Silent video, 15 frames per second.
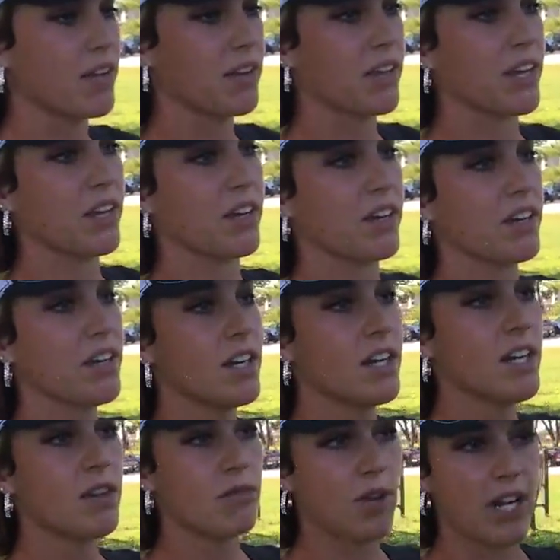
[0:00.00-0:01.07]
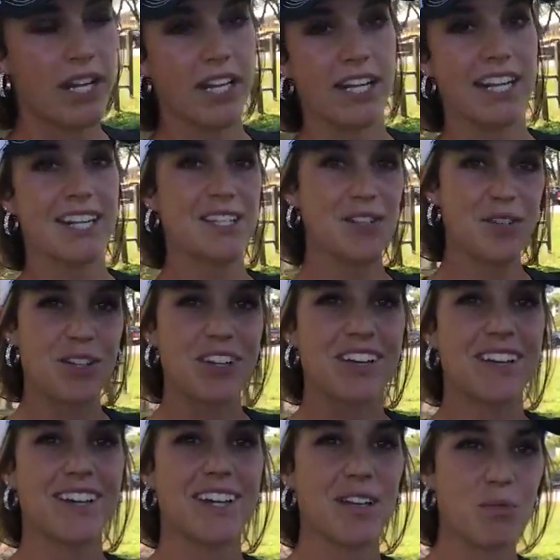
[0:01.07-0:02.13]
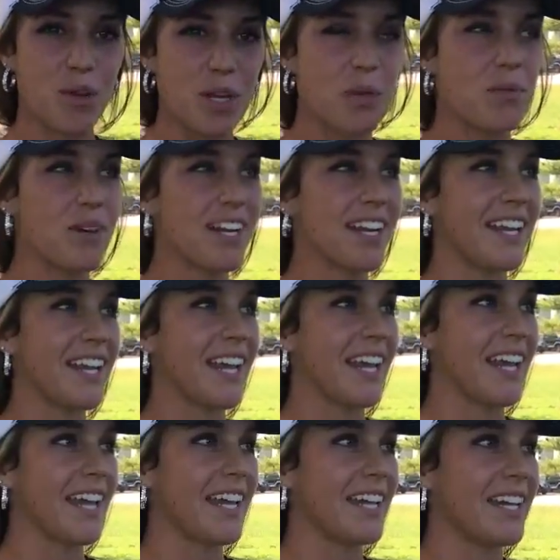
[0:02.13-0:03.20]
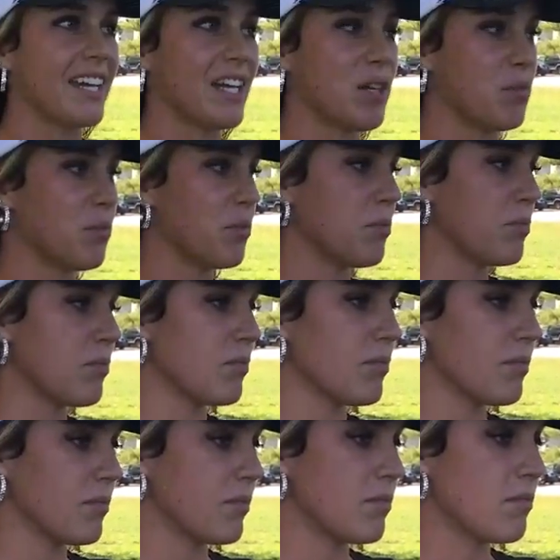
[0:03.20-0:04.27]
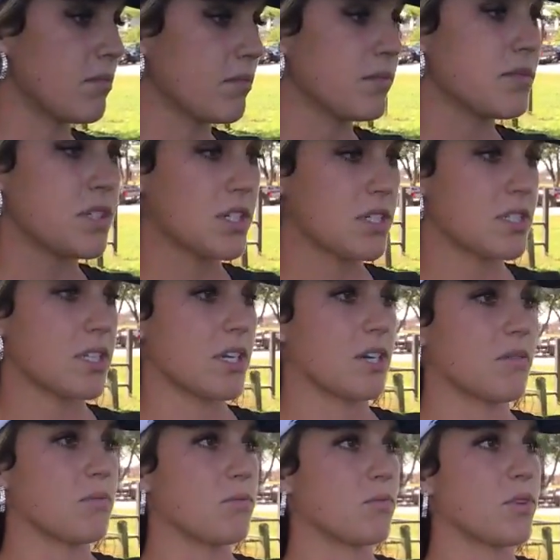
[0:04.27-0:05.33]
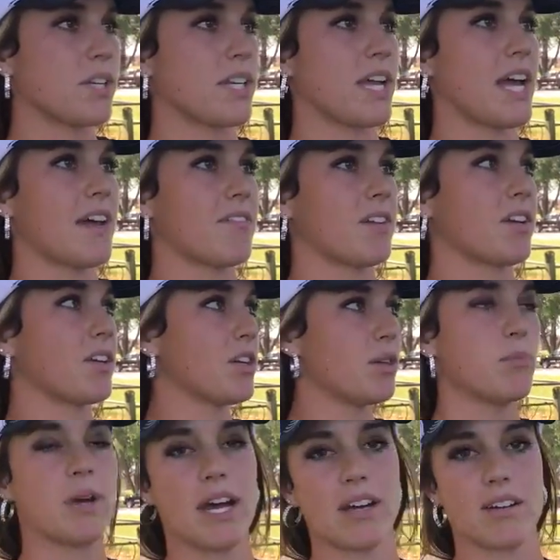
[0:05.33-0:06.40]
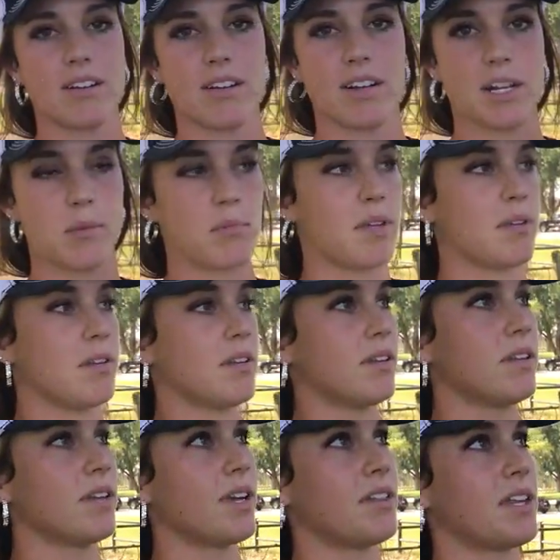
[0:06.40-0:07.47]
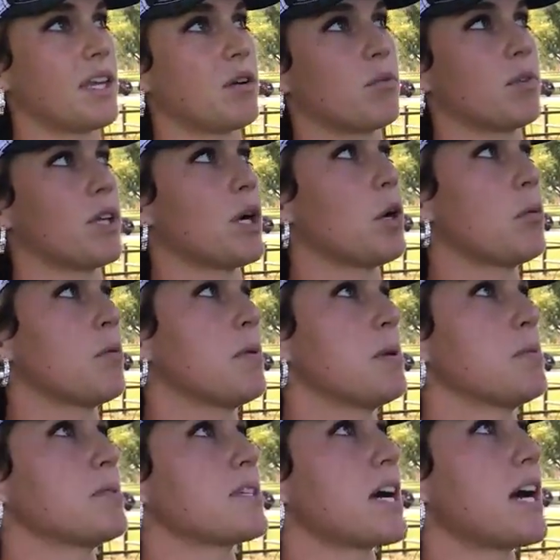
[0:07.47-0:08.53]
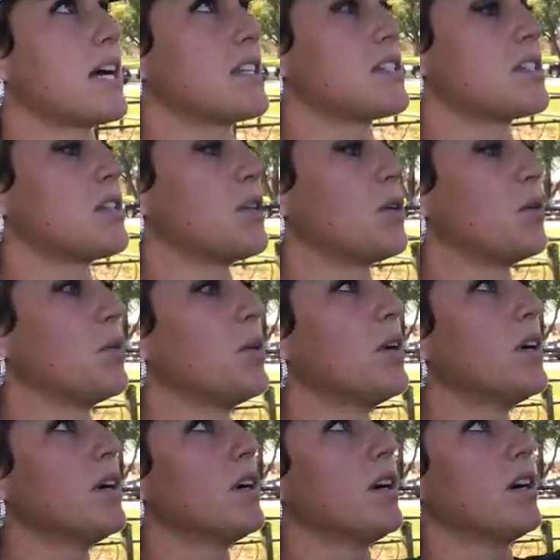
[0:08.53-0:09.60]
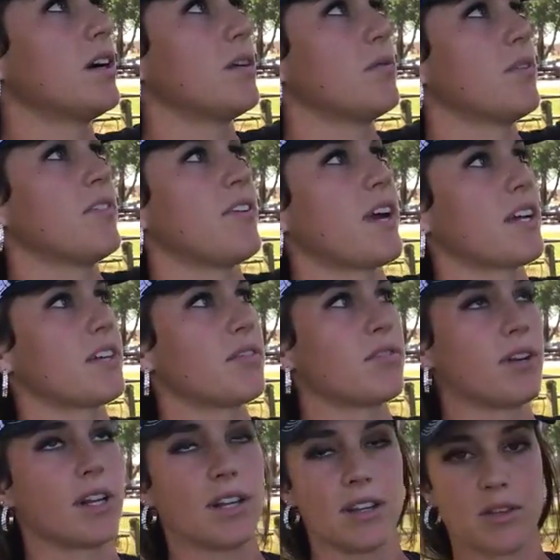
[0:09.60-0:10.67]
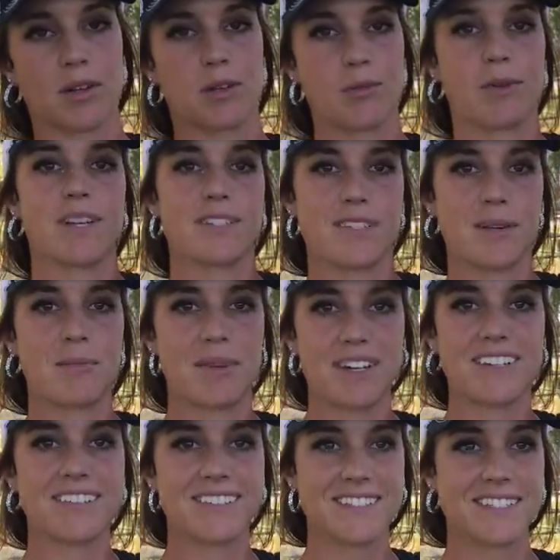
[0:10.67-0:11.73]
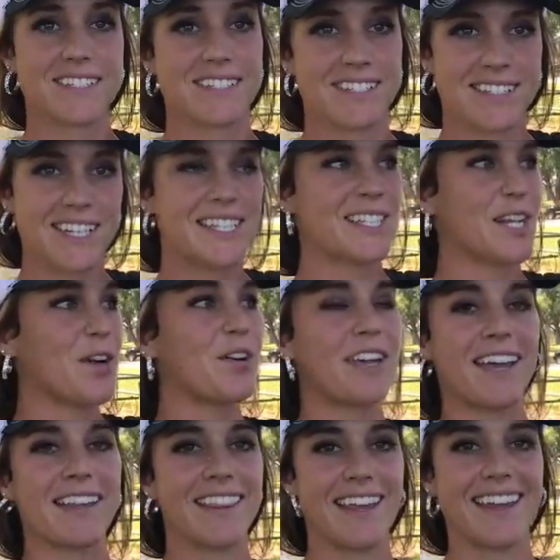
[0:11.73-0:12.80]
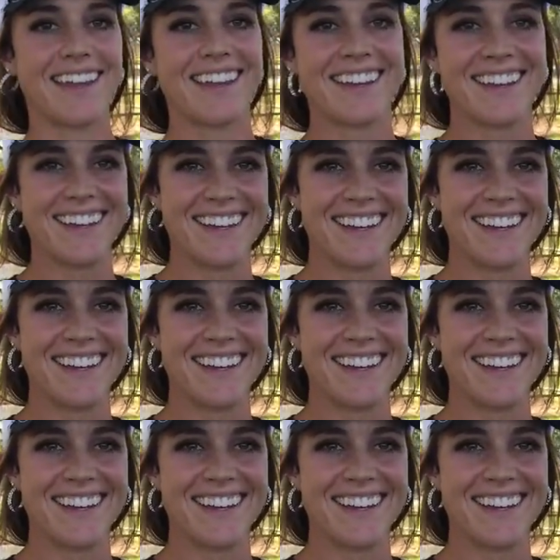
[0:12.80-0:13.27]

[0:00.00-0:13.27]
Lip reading: out there running and doing good and winning money and just really having a good pattern on him, I think it'll really open people's eyes to the fact of running thoroughbreds on barrels is an okay thing.